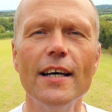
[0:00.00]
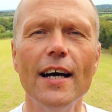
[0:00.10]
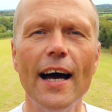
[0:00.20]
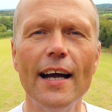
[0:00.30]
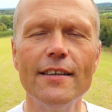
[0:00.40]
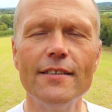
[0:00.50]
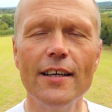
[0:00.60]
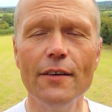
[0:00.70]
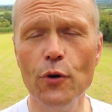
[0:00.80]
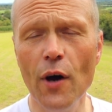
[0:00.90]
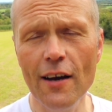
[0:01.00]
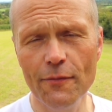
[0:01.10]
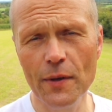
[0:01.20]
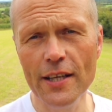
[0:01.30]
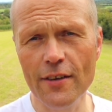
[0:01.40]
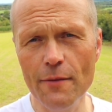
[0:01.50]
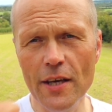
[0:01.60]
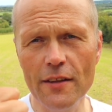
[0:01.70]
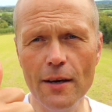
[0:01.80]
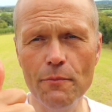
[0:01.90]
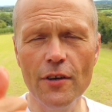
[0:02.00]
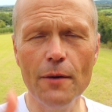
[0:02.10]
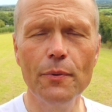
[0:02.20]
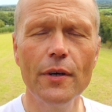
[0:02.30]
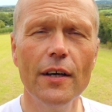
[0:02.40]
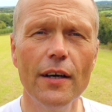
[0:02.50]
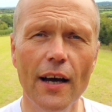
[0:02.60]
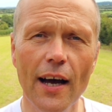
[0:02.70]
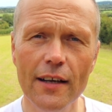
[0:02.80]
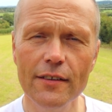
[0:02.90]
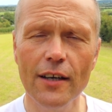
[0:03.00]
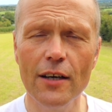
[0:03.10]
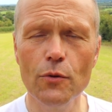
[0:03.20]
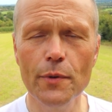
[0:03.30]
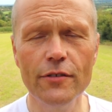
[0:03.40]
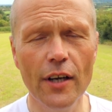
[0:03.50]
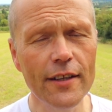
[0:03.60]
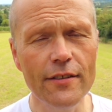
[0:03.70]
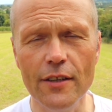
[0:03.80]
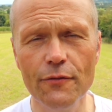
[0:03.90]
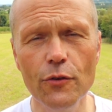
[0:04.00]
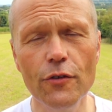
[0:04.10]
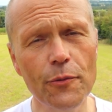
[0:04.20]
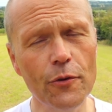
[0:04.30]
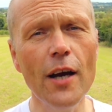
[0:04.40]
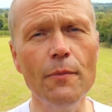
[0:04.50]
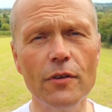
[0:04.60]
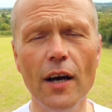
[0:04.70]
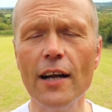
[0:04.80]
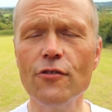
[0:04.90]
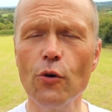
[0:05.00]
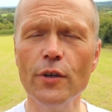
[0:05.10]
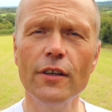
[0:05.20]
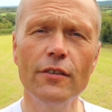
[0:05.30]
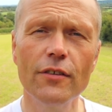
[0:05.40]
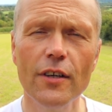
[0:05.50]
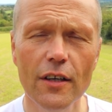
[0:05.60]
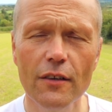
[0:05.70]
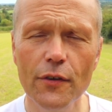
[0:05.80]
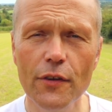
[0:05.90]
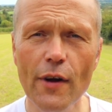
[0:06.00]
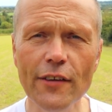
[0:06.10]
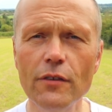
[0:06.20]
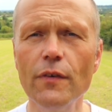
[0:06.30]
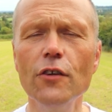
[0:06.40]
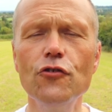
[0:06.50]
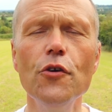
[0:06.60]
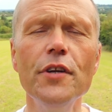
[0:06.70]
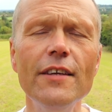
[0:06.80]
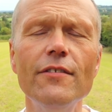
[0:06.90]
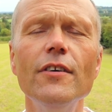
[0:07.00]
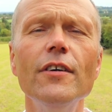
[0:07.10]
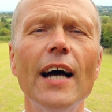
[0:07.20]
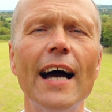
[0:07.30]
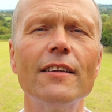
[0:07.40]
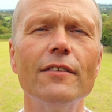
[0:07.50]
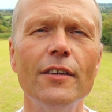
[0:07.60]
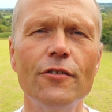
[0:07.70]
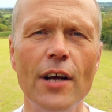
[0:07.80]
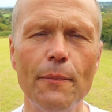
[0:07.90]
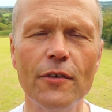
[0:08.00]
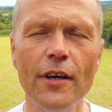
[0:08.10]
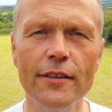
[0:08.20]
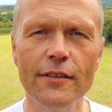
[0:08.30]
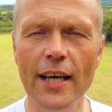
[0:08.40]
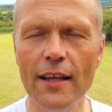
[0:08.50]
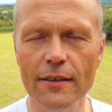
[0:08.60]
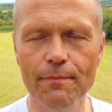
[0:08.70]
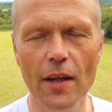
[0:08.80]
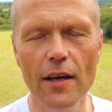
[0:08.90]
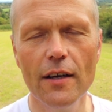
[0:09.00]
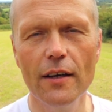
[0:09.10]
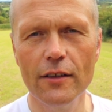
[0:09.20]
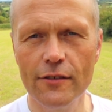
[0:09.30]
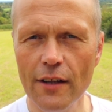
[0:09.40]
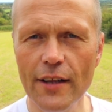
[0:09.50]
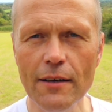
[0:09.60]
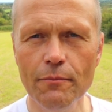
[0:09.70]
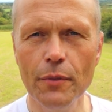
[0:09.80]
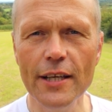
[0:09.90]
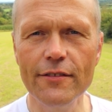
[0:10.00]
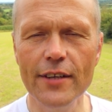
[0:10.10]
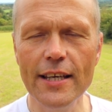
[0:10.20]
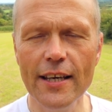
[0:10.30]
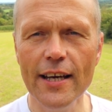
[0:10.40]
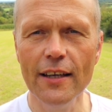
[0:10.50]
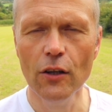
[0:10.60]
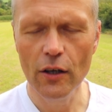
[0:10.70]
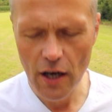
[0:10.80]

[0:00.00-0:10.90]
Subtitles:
And if you have, please give me a thumbs up. And I would be delighted if you subscribed and joined us for the rest of our journeys here at The Chap's Guide together. Until then, please take care, look